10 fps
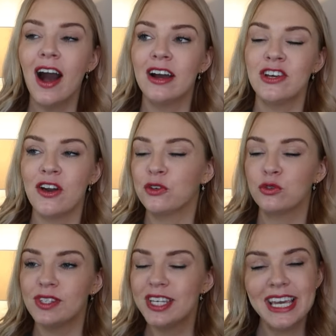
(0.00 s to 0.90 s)
I know
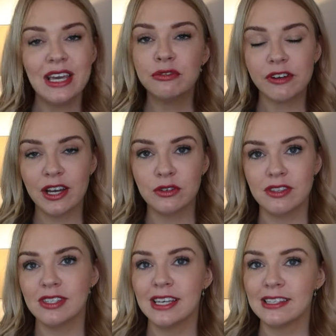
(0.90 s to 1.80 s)
tea
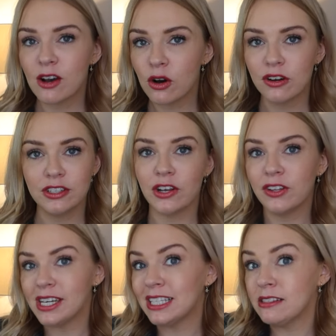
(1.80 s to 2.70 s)
fragrances are, you know,
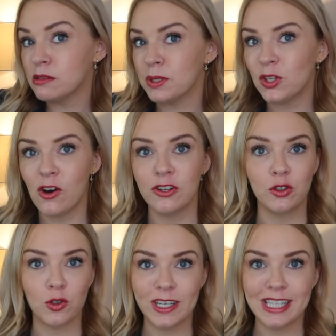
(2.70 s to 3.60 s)
like Elizabeth
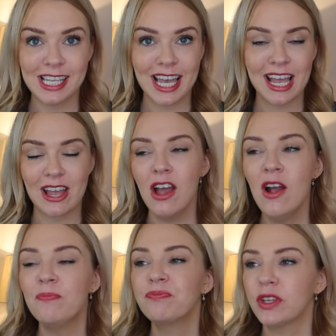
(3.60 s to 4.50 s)
Arden green tea,
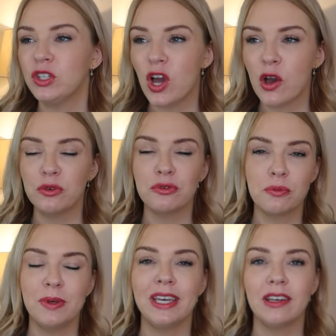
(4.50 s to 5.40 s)
known
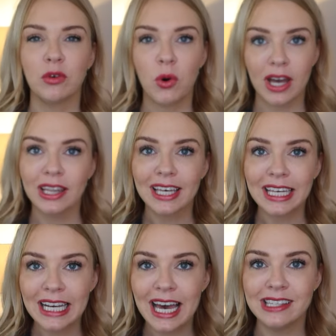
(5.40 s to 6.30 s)
for being quite like
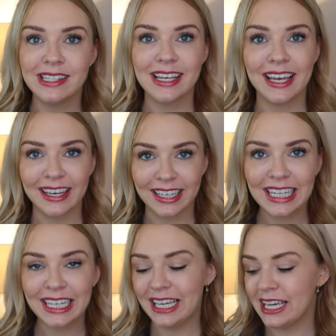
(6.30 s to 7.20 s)
cleansing,
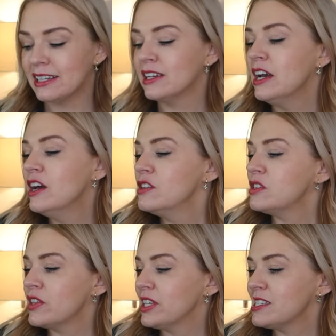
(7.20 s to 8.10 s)
clean.
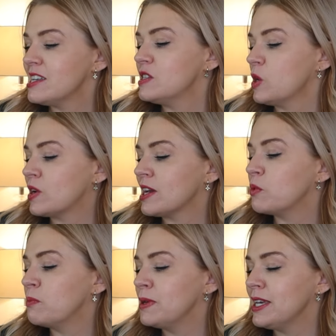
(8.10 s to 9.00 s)
So I think Tea
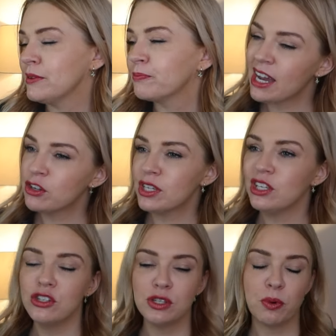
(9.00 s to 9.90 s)
Tonic would be the kind of
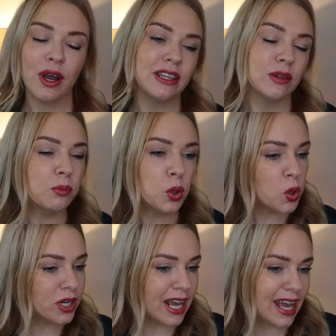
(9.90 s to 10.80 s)
thing you'd spray in the
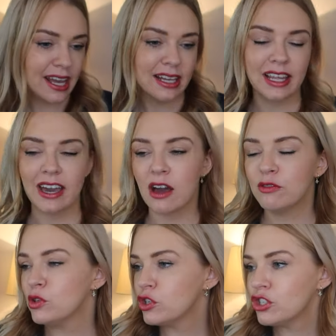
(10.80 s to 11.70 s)
morning, like
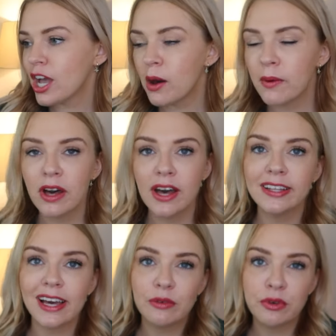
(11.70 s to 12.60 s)
after a
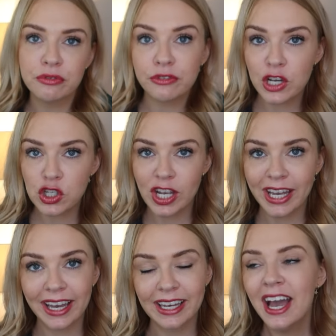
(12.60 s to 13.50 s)
shower, like
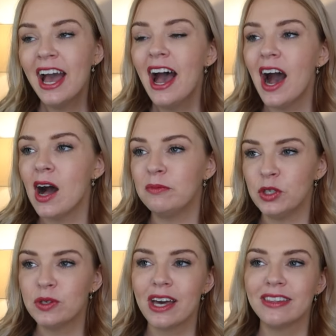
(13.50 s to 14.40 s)
refreshing.
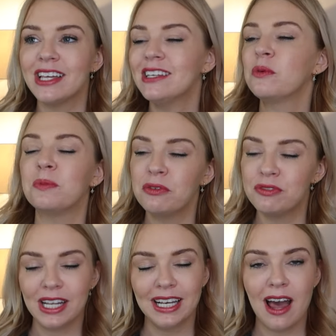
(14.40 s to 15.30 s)
You get that
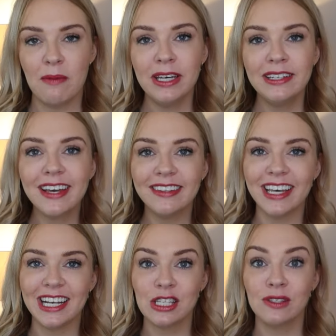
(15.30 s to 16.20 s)
uplifting lemon, and
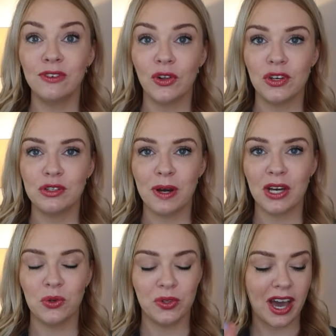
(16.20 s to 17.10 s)
then it's followed
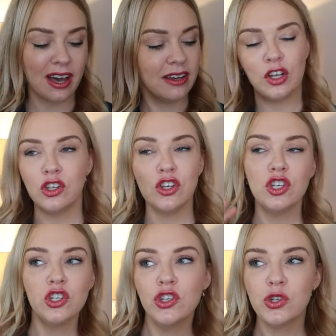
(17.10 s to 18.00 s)
by all that
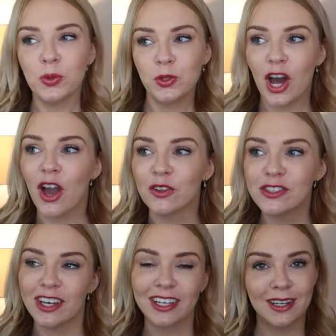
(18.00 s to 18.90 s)
unusual
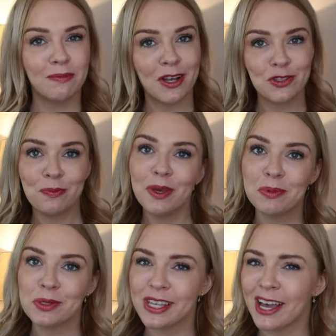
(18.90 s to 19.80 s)
notes. I can imagine
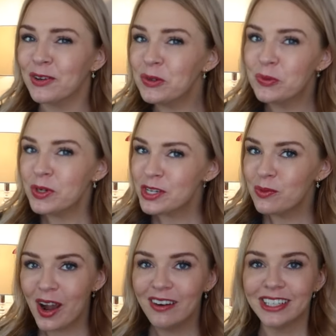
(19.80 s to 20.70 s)
people saying, oh, what are you
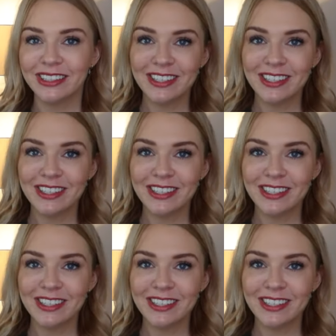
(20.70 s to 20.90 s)
wearing?